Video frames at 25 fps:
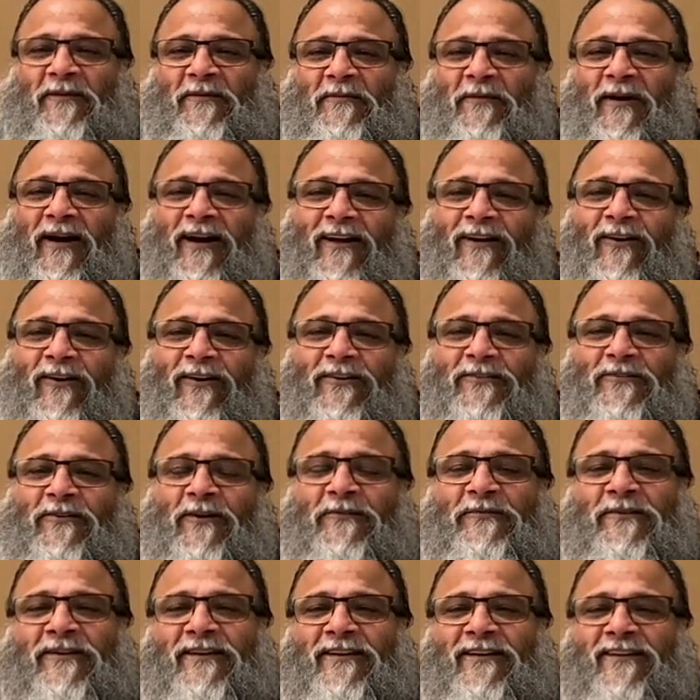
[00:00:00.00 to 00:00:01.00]
My God,
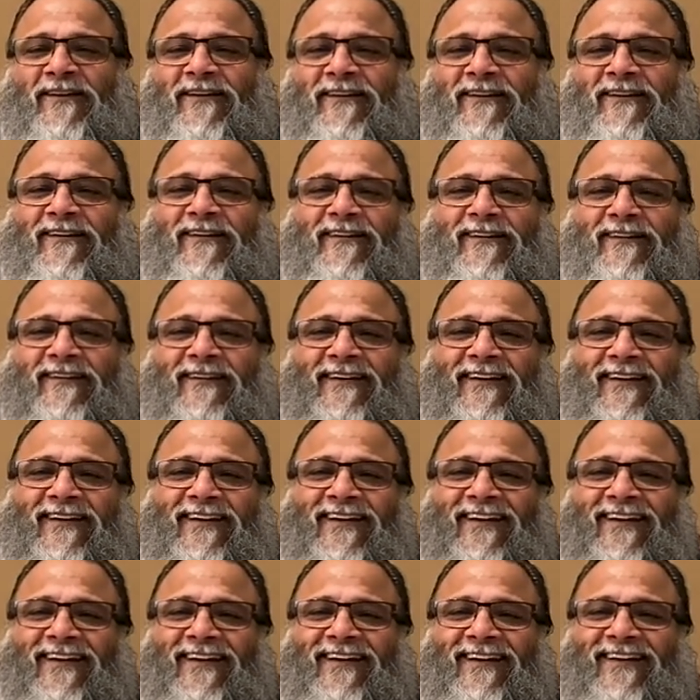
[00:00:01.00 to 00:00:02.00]
Swamiji,
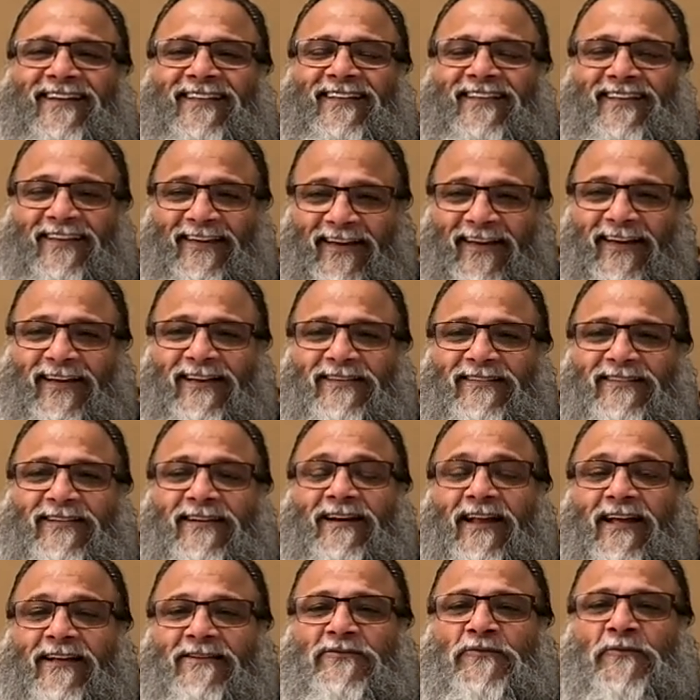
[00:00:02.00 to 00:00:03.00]
Yes,
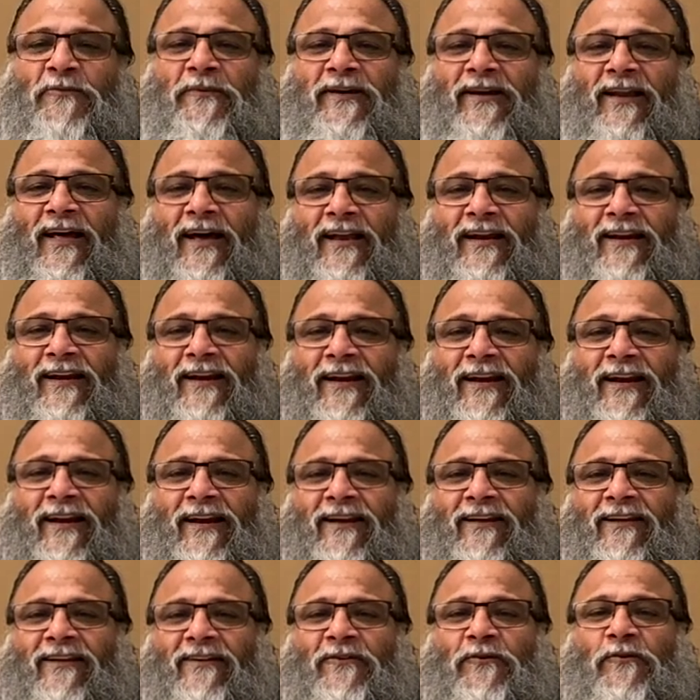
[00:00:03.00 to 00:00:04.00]
it has to be done.
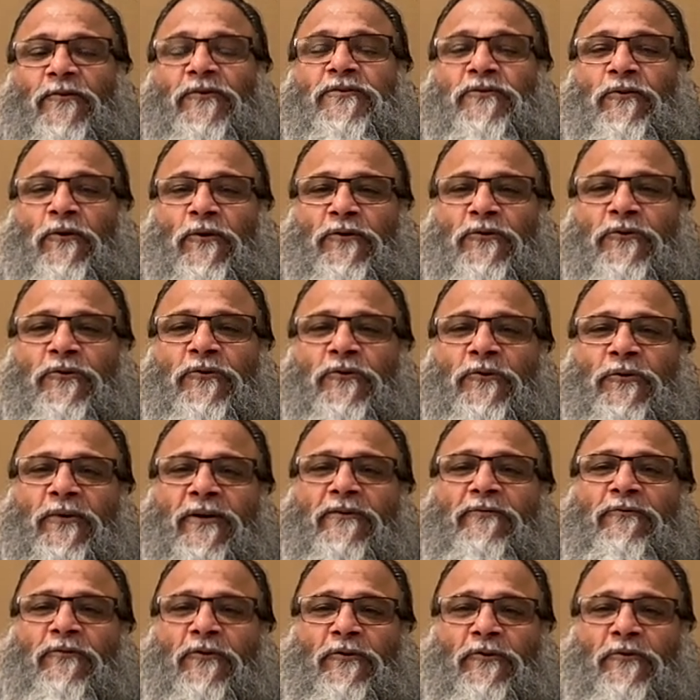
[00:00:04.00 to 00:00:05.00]
Who is going to do
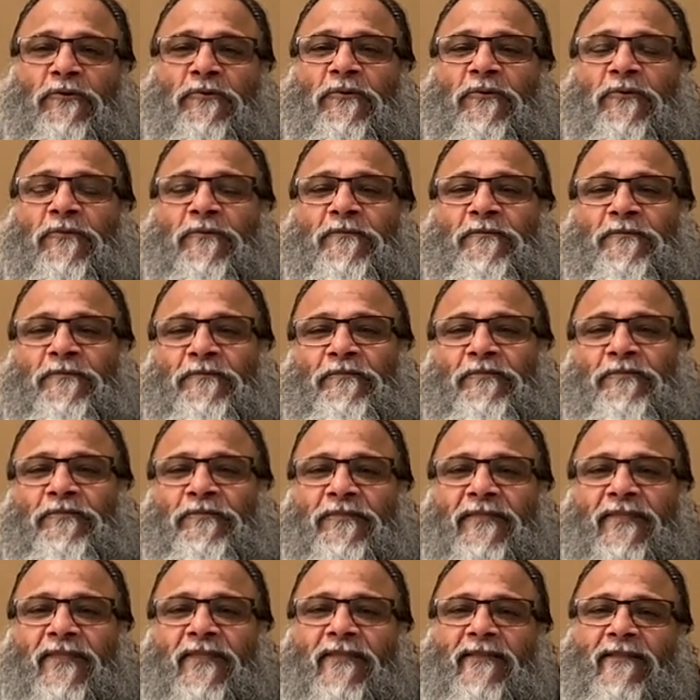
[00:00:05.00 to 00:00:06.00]
it for you?
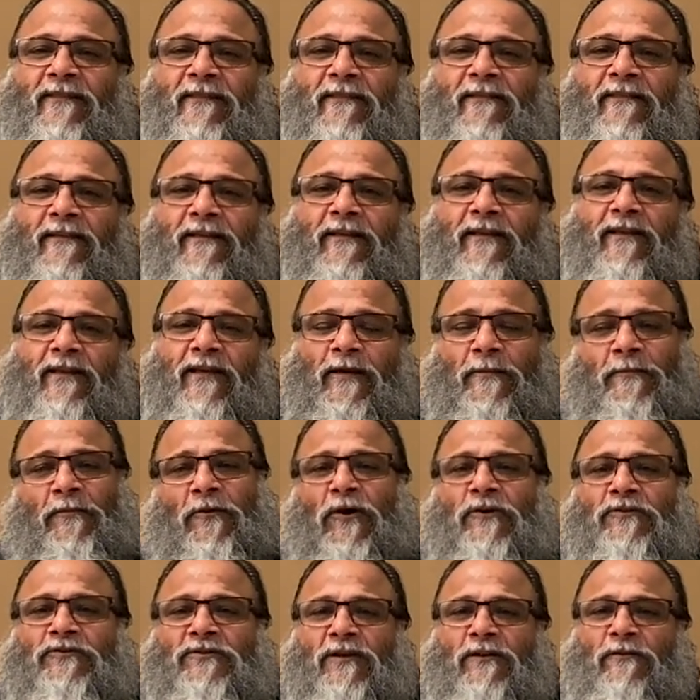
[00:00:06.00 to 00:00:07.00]
Keep
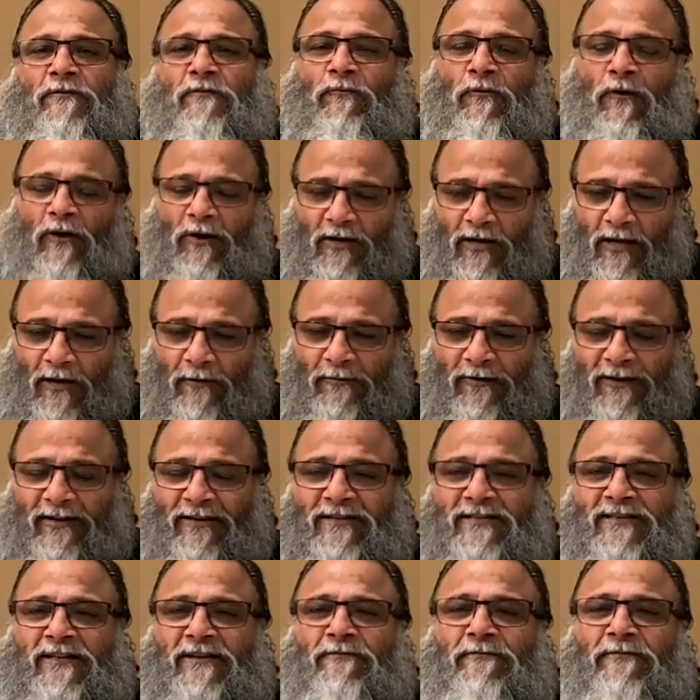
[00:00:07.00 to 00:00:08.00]
yourself, whatever
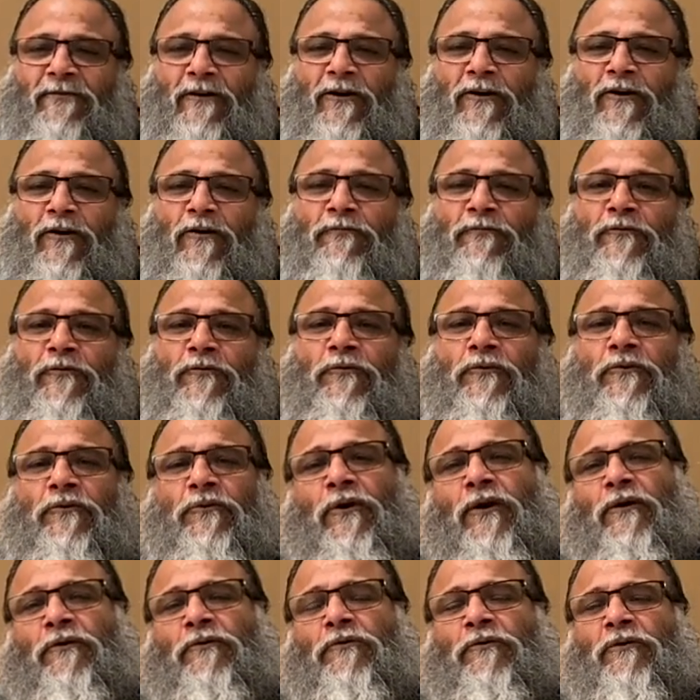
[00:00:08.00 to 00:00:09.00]
is in front of you, you
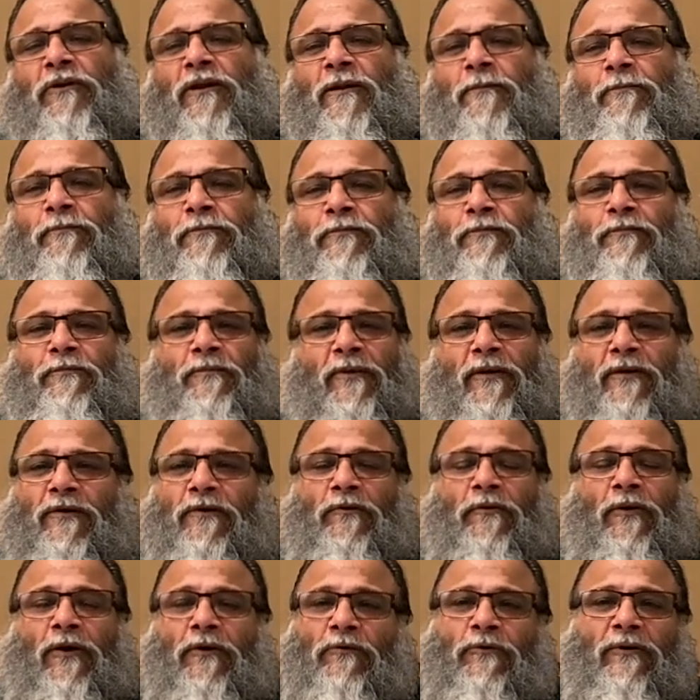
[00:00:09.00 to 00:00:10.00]
have to keep,
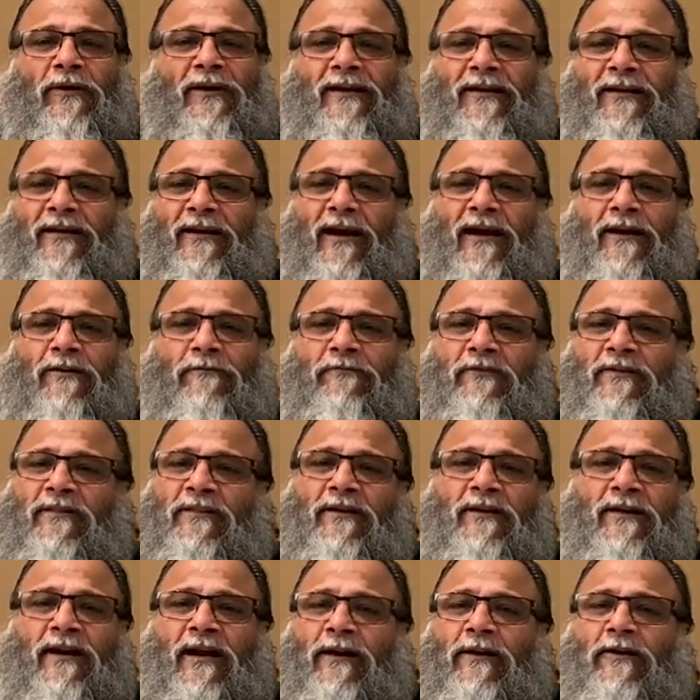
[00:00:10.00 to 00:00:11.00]
you have to interact with
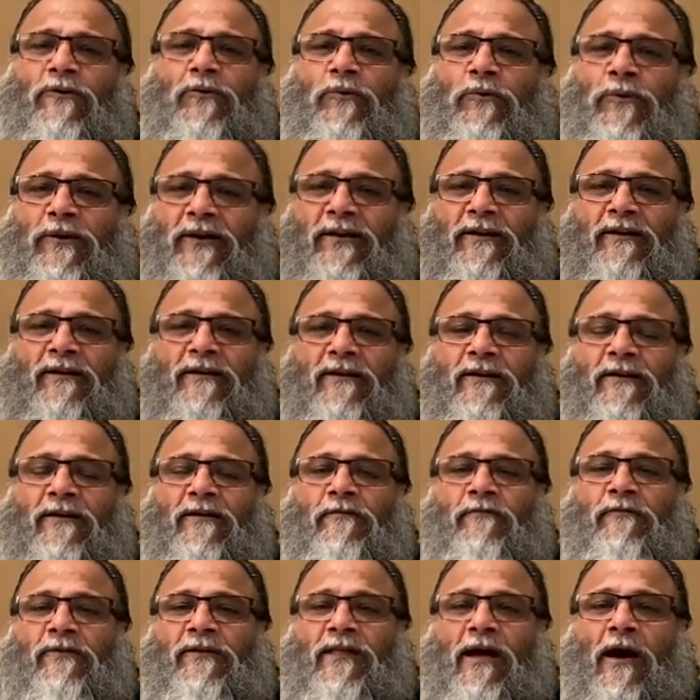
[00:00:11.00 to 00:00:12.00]
it and do it
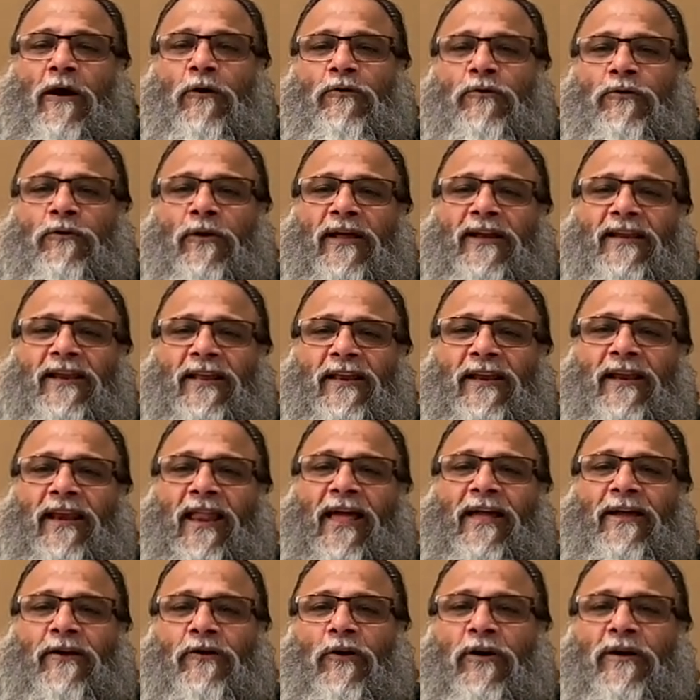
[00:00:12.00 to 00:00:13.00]
without any
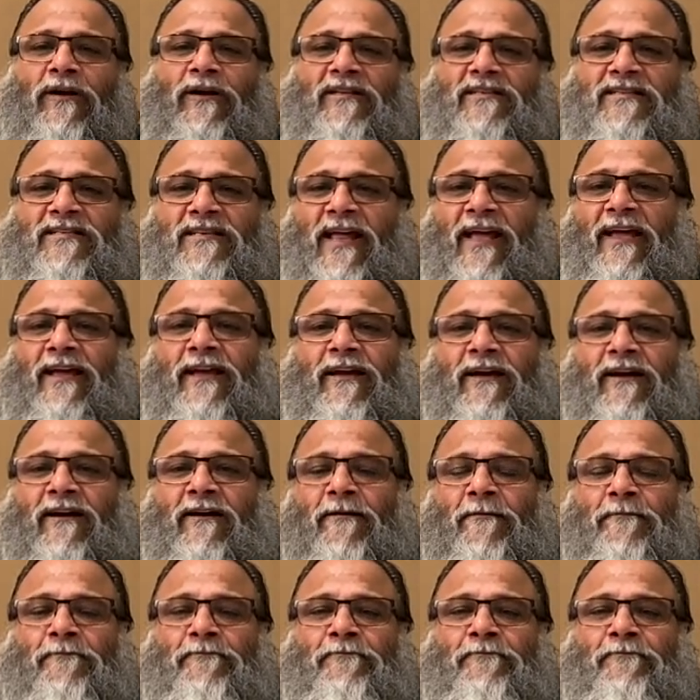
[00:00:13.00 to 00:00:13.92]
like or dislike.